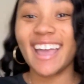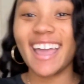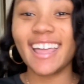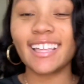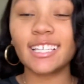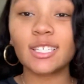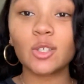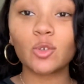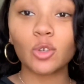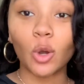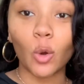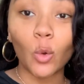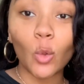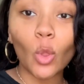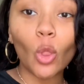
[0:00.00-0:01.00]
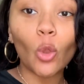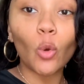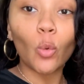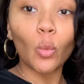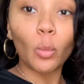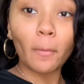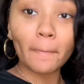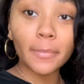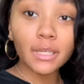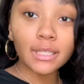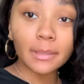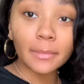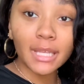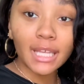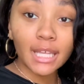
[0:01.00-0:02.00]
it's, you know,
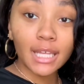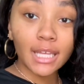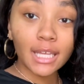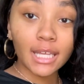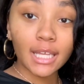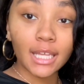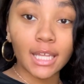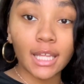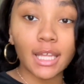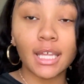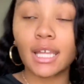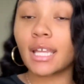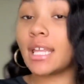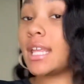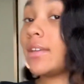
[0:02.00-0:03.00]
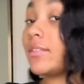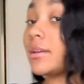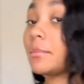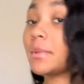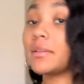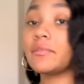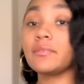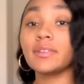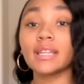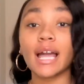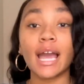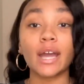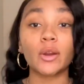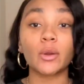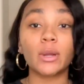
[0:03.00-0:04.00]
pulling me in, giving me
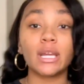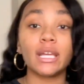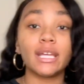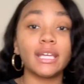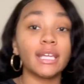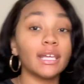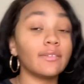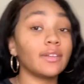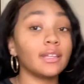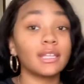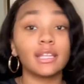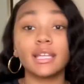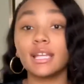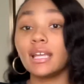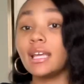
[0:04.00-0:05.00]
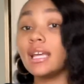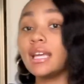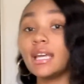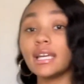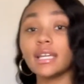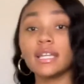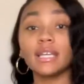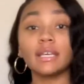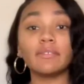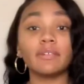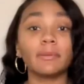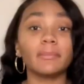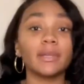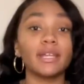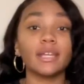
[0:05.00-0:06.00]
flattering, giving, giving
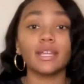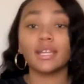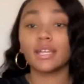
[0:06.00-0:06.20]
me,